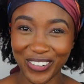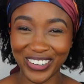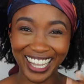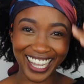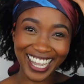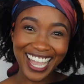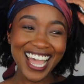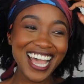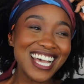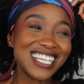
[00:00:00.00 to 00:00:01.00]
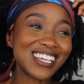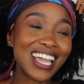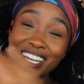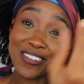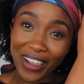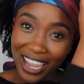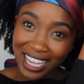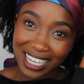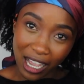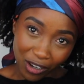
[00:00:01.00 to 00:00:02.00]
okay. So
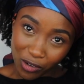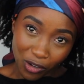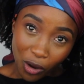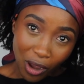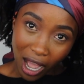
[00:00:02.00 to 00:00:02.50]
anyway, go